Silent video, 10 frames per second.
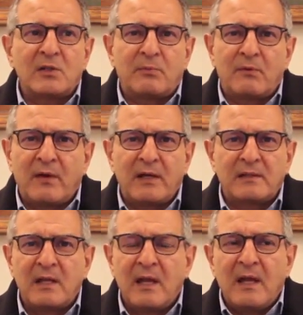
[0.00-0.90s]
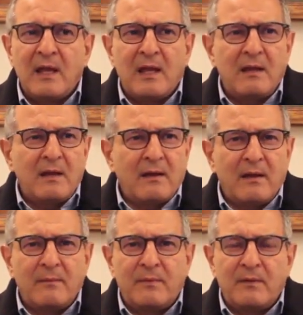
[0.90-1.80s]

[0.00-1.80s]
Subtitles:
It provides I